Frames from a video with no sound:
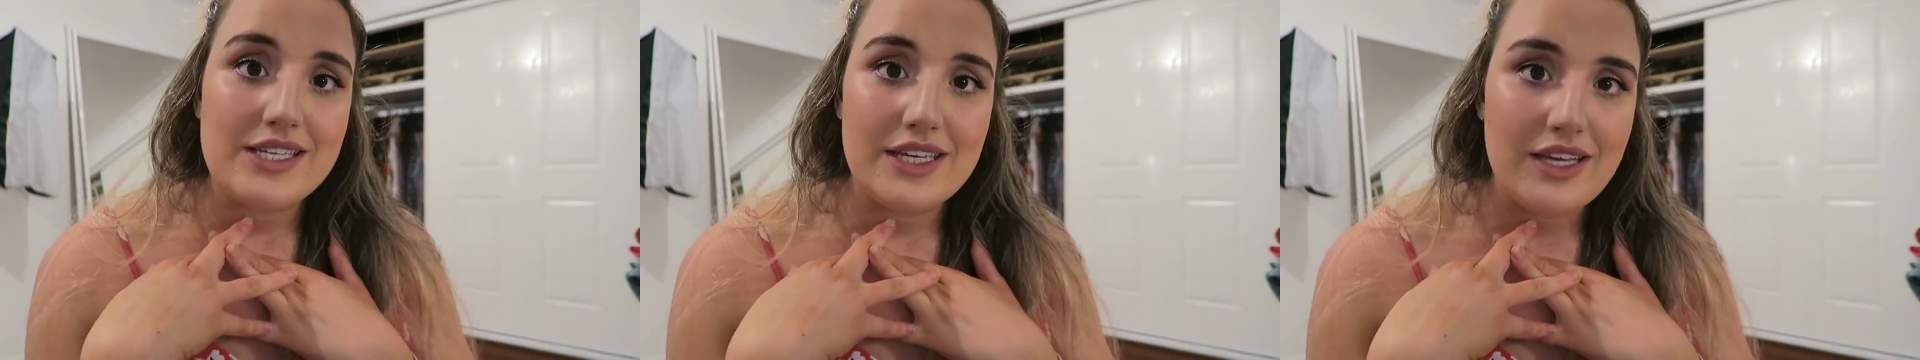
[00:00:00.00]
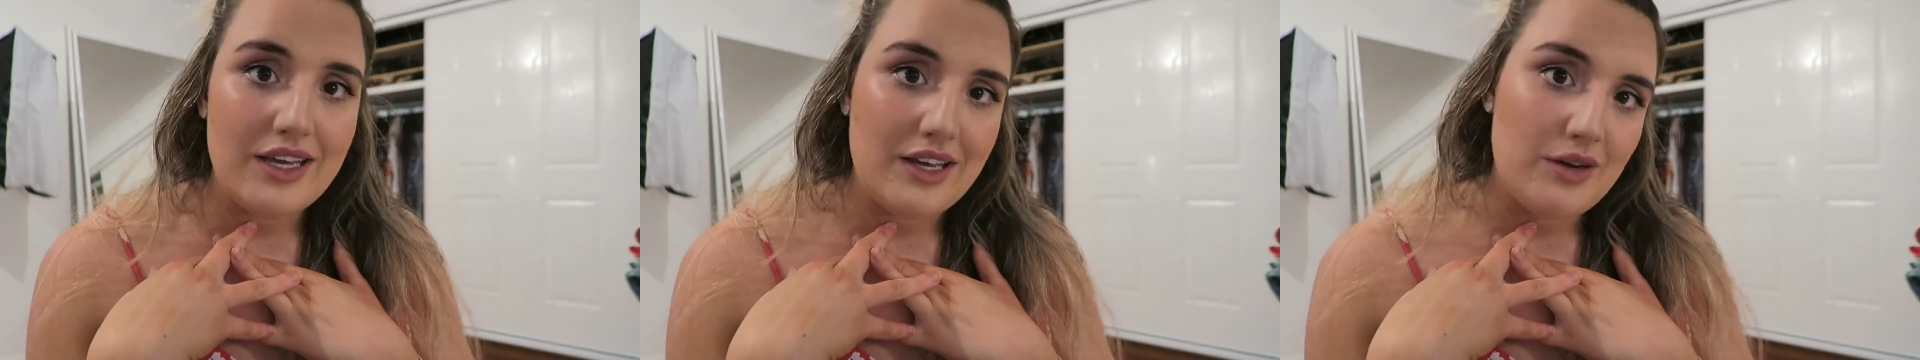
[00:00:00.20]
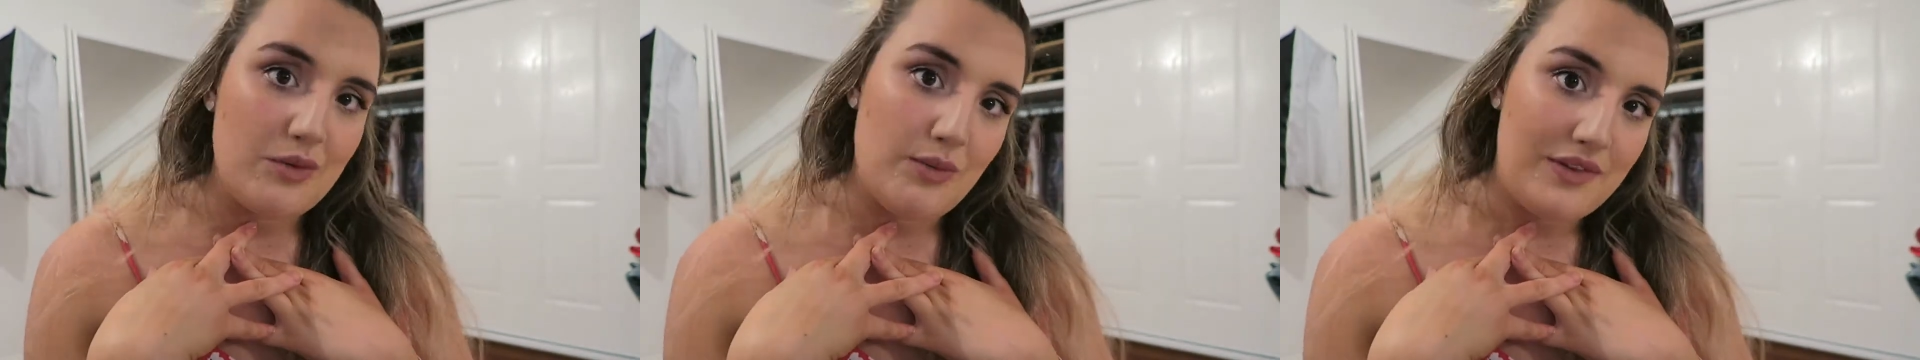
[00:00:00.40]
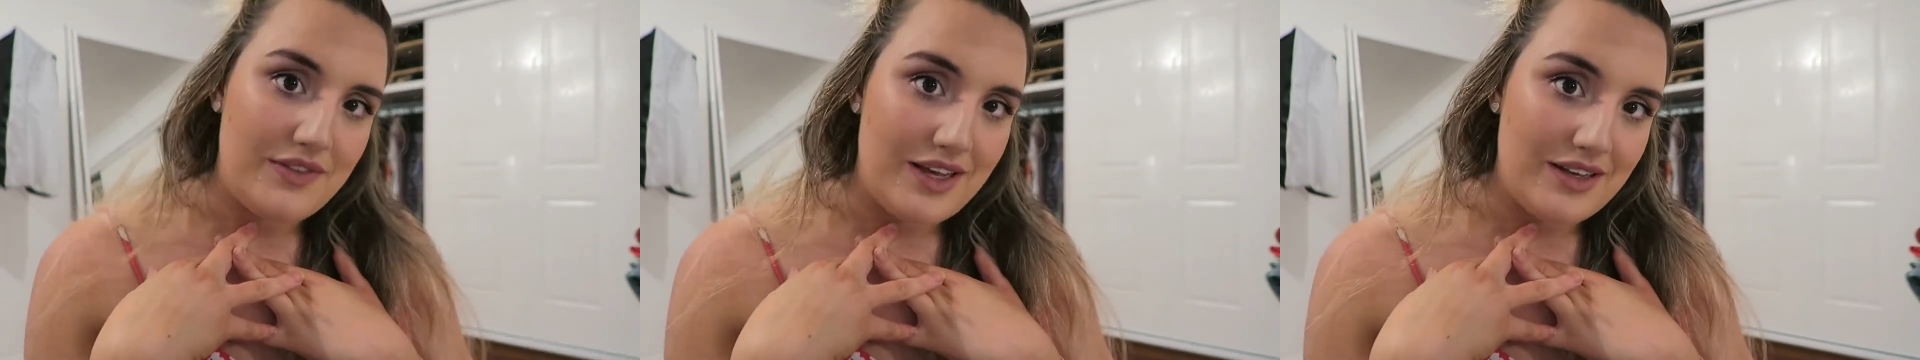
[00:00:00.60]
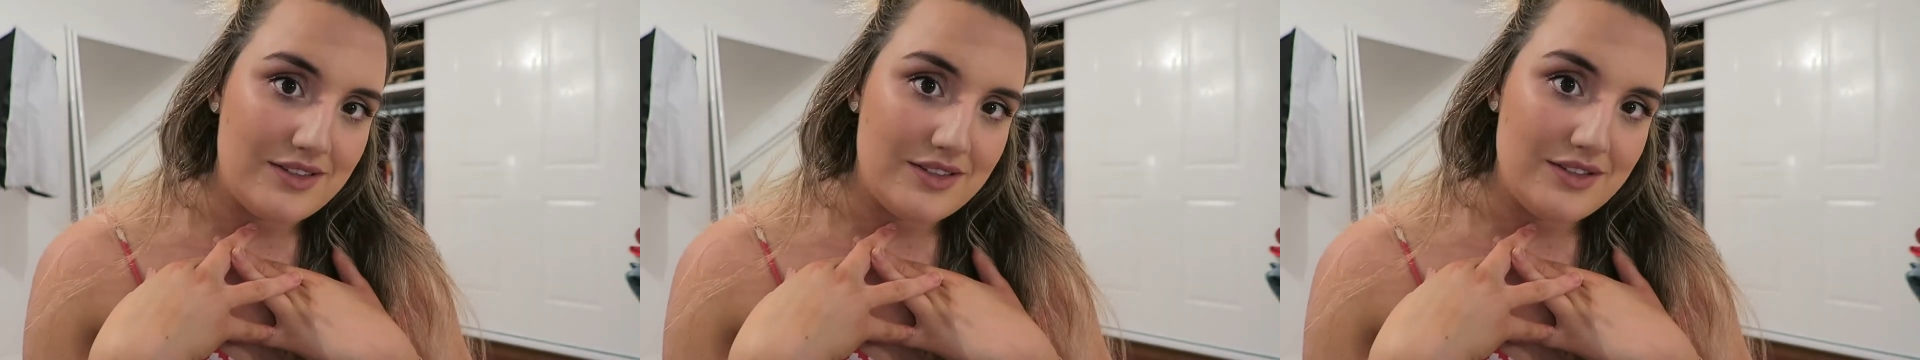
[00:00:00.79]
to hit
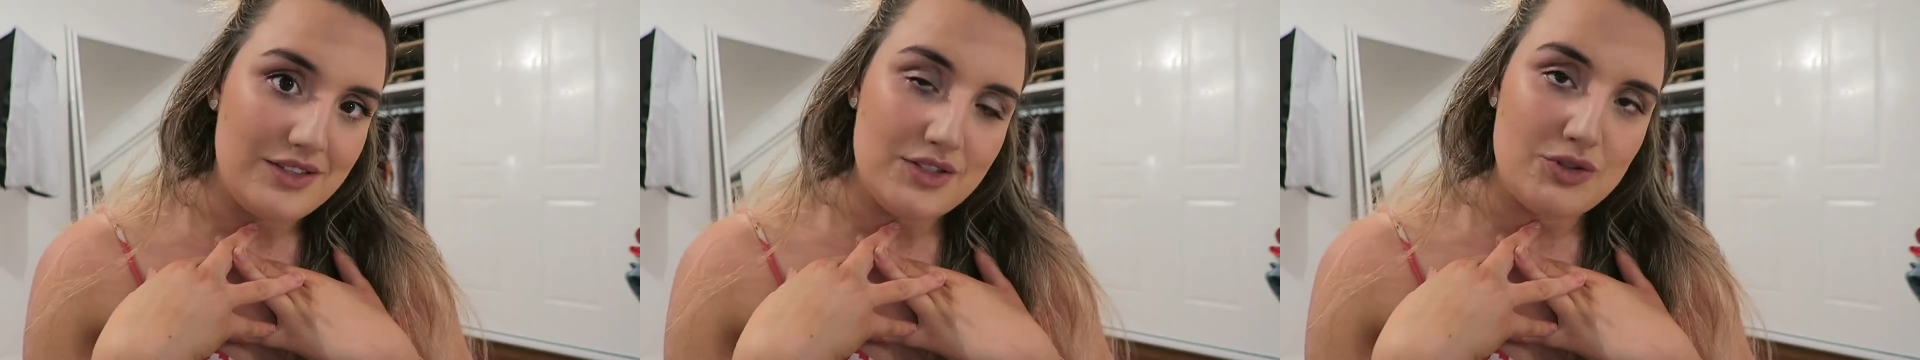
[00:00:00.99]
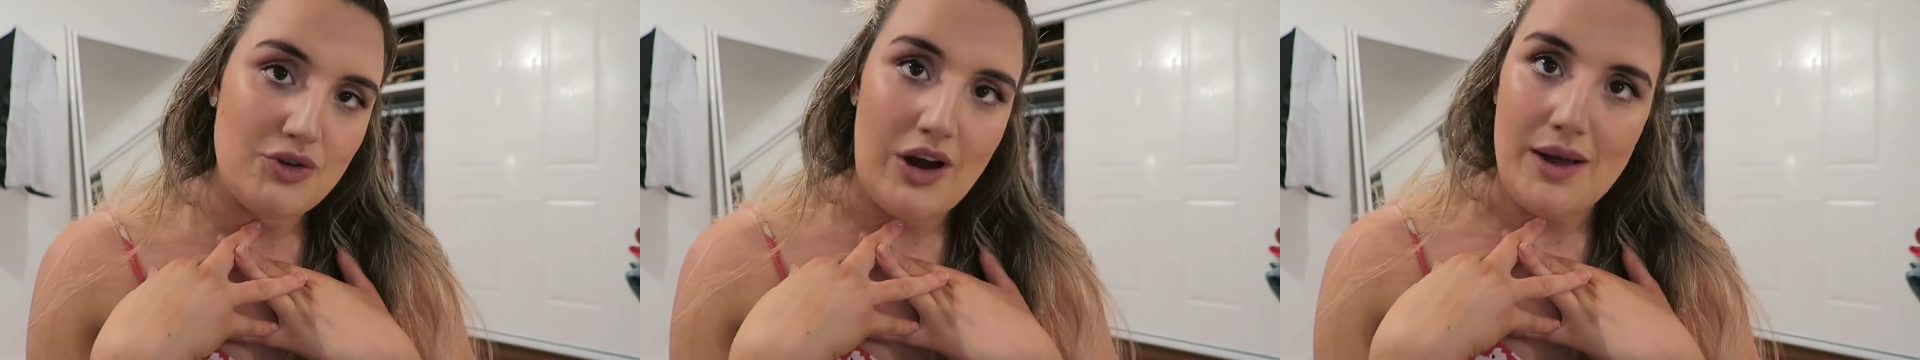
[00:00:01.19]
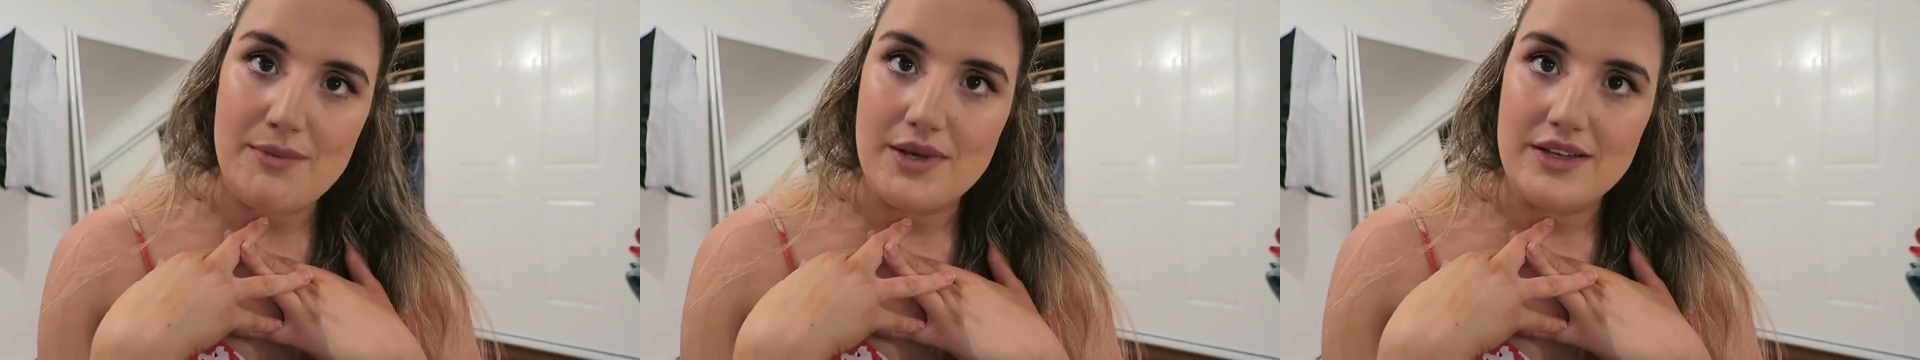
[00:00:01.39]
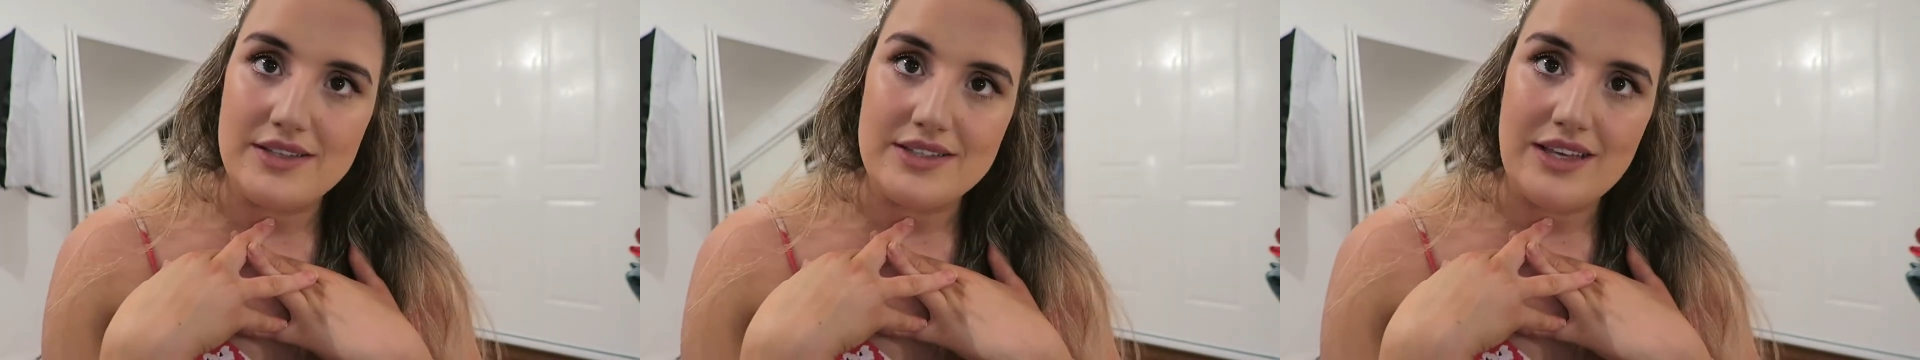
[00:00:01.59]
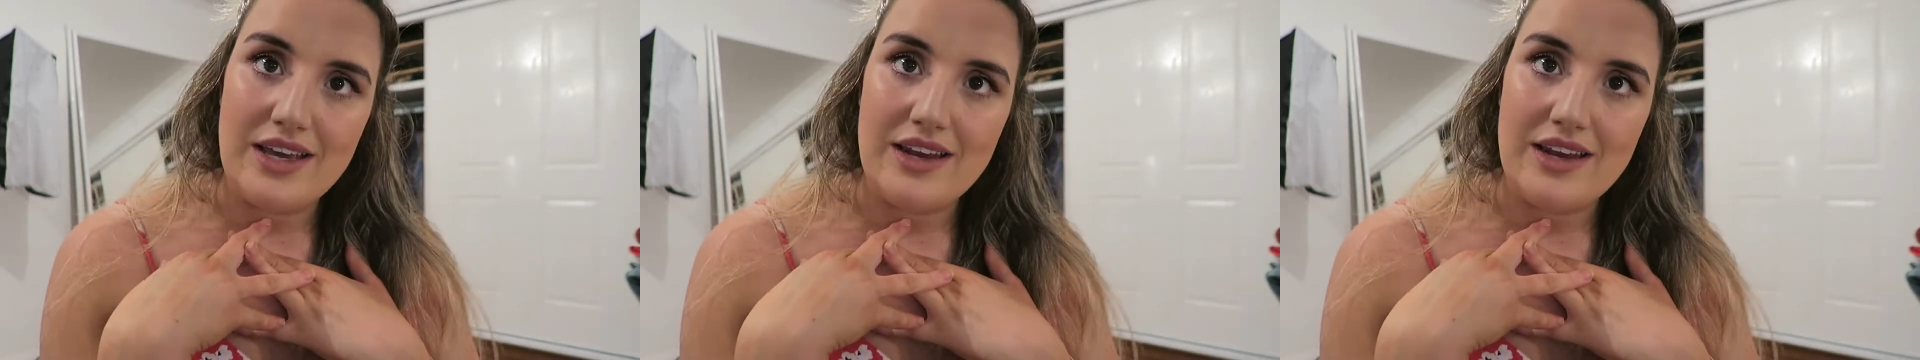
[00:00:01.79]
1,000 subscribers.